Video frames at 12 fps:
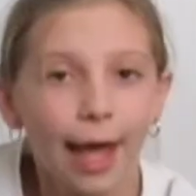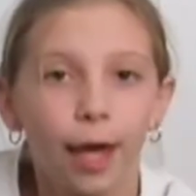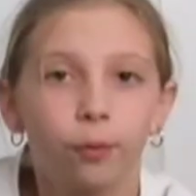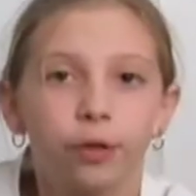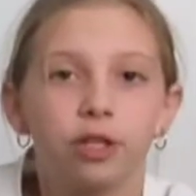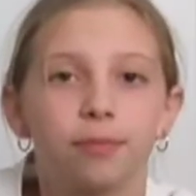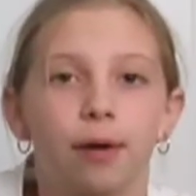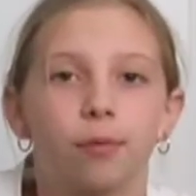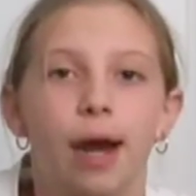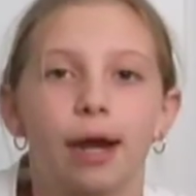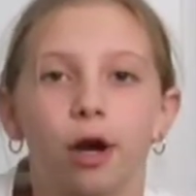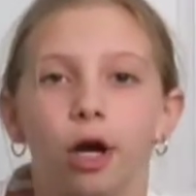and reach my
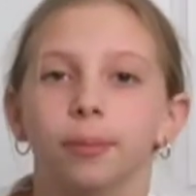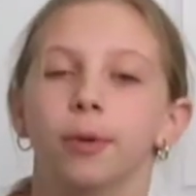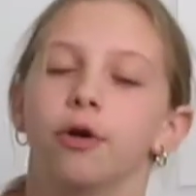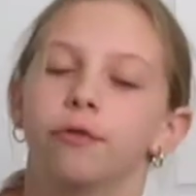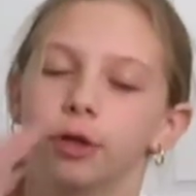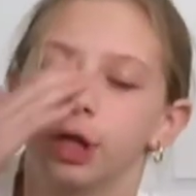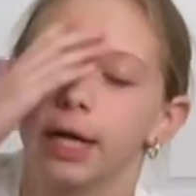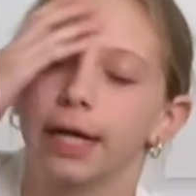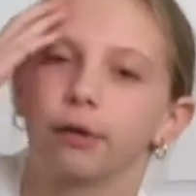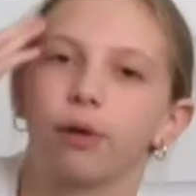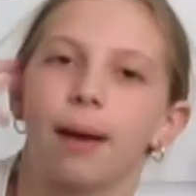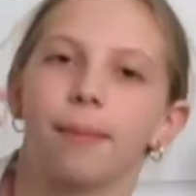right arm over
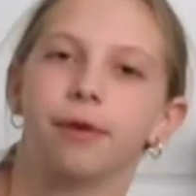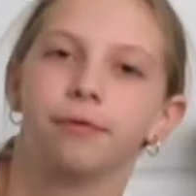and grab my